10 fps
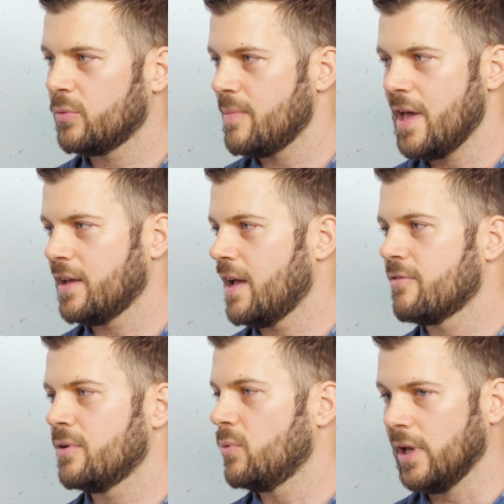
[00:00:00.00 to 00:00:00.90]
we make
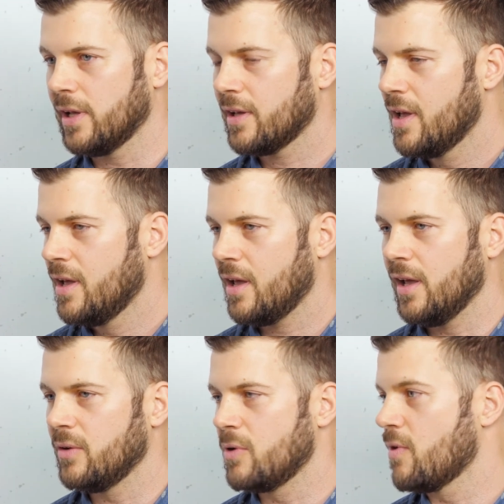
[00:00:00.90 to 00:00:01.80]
every week,
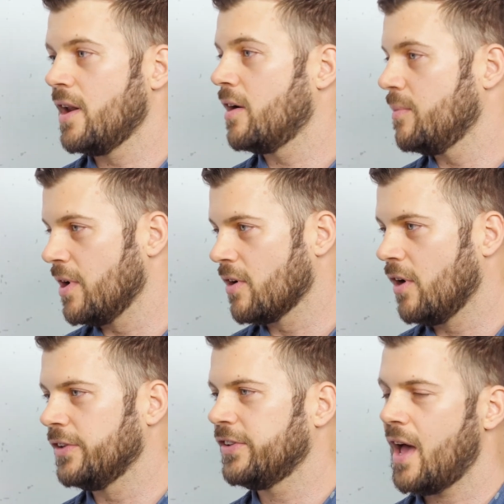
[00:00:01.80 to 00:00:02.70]
and we run out of beer
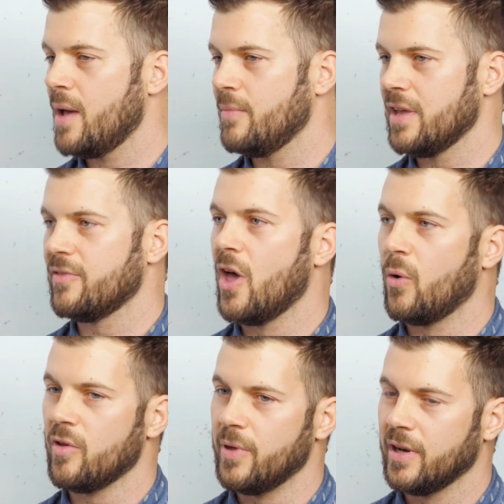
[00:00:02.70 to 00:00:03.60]
all the time, even
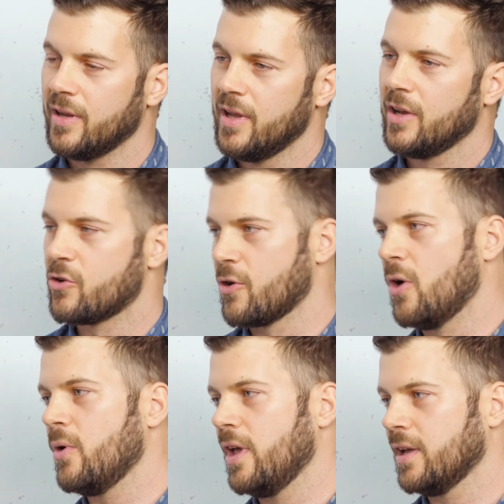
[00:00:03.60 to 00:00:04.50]
though we've been
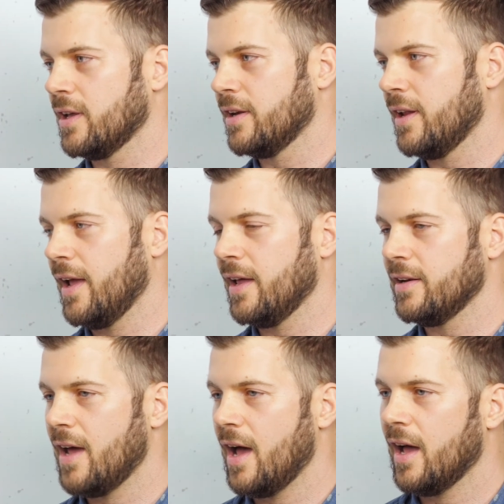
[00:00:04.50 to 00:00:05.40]
growing
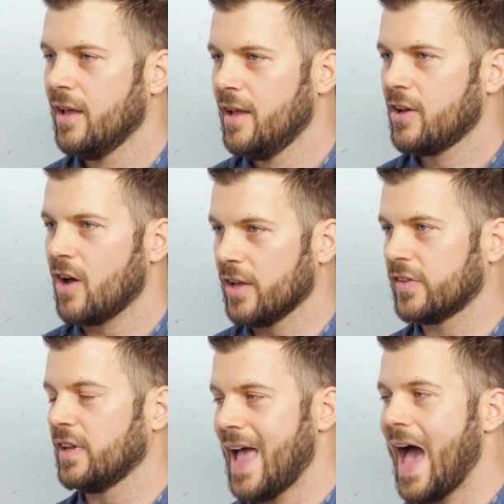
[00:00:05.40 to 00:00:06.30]
and
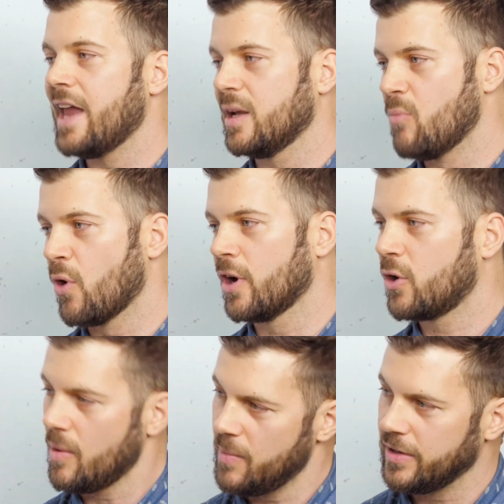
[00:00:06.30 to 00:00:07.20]
constantly adding more
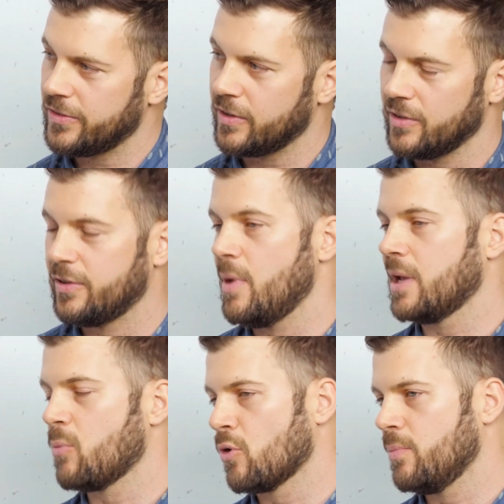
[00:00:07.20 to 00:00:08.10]
equipment to
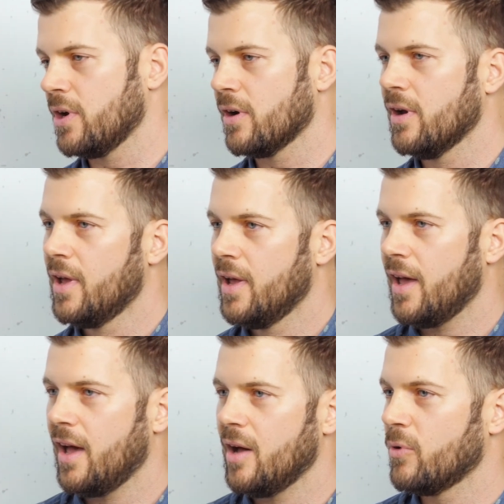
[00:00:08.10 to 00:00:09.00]
make more beer.
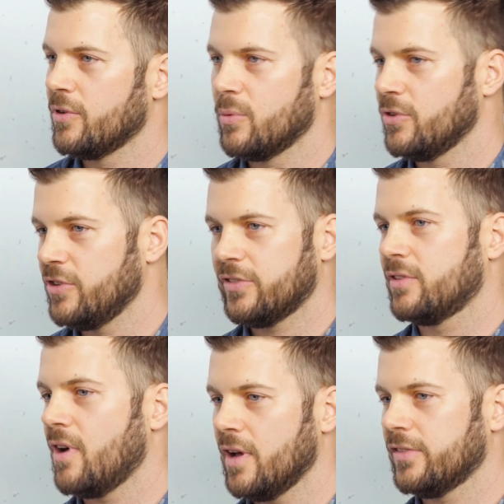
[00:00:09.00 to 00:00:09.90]
We're
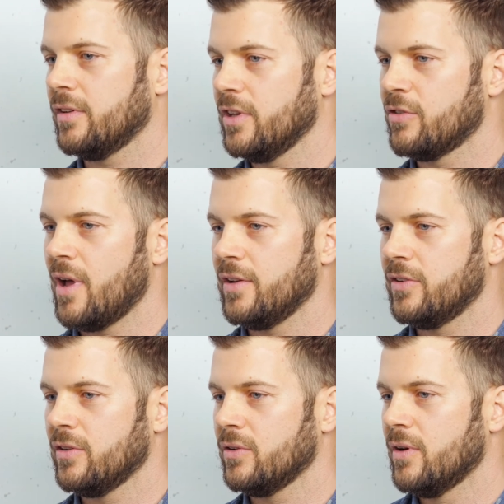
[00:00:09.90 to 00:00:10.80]
just constantly trying
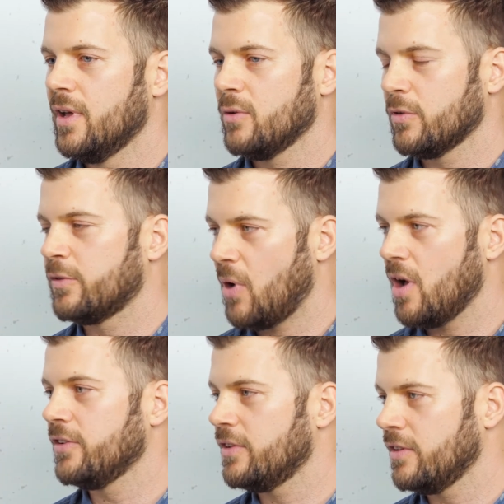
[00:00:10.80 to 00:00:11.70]
to
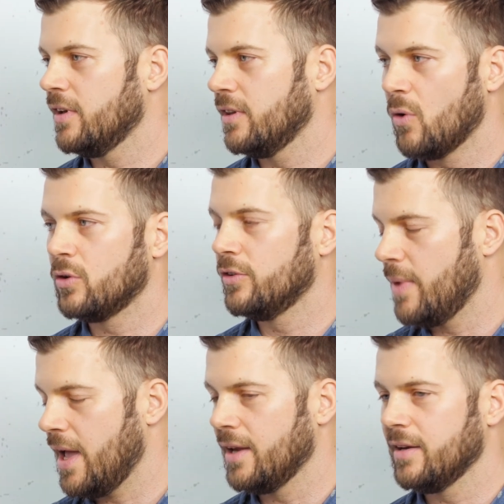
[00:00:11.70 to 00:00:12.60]
respond to the local demand,